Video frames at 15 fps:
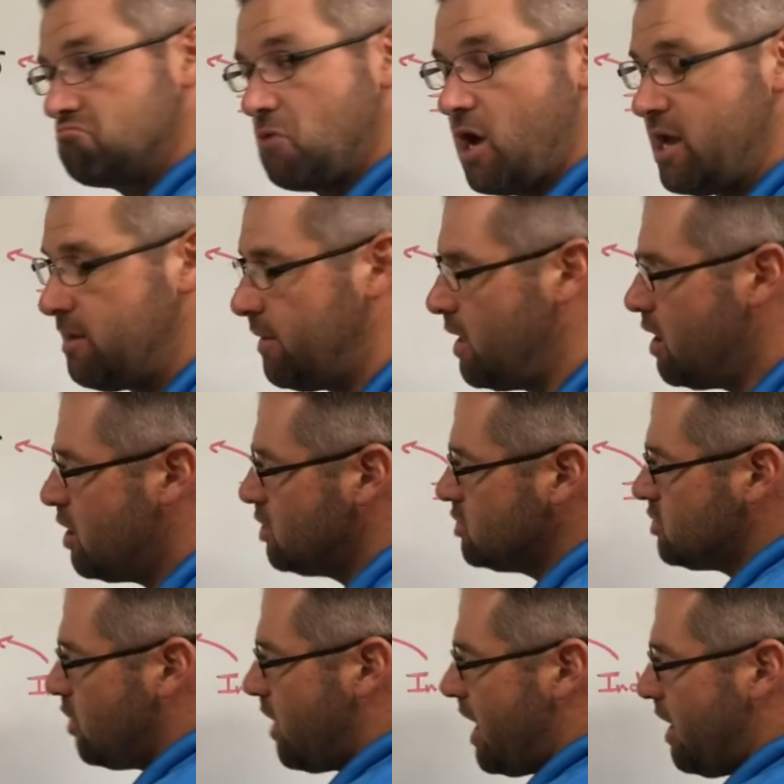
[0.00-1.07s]
right?
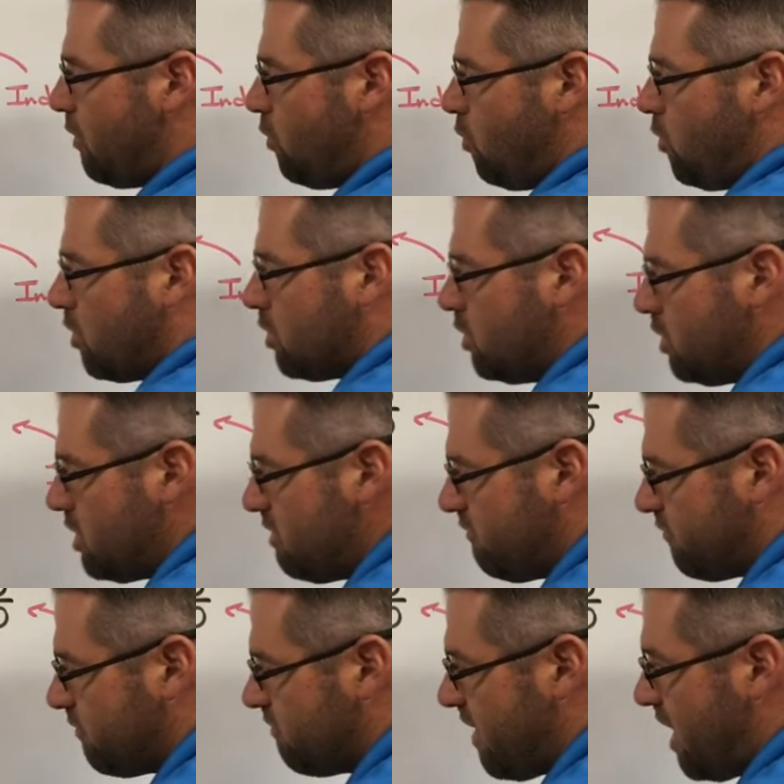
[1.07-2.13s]
So we're looking
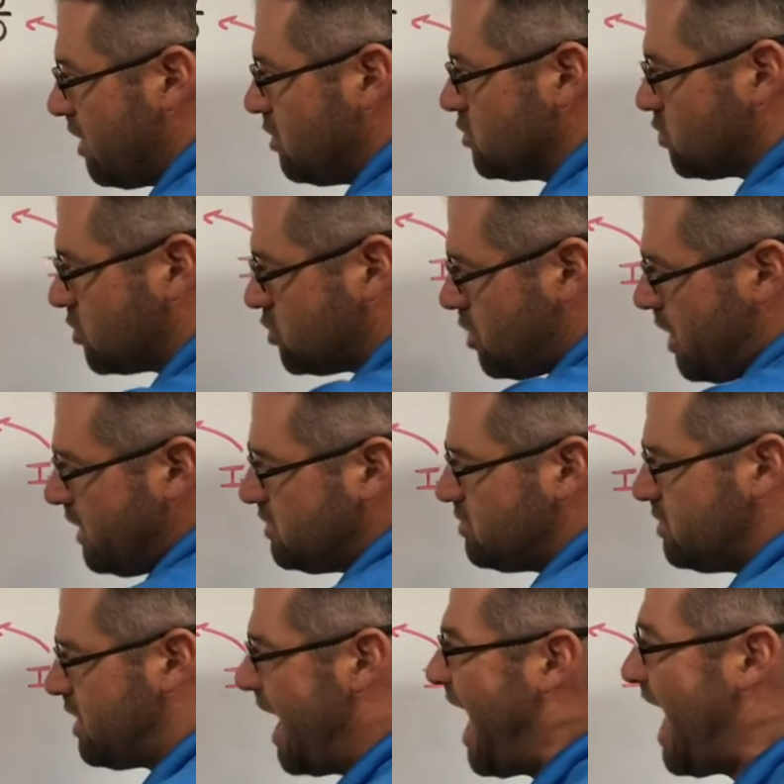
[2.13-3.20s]
for values. We're trying
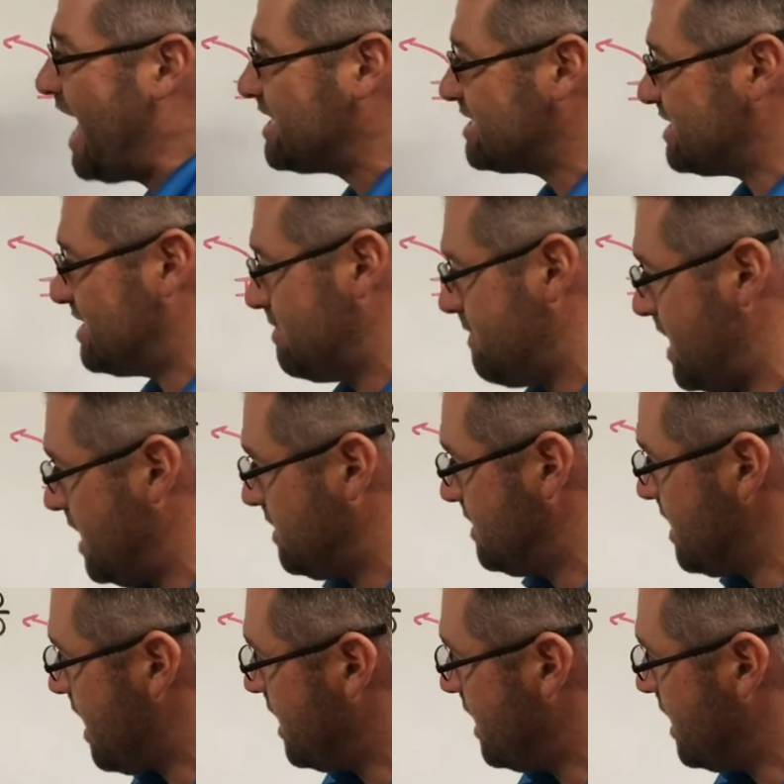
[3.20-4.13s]
to estimate the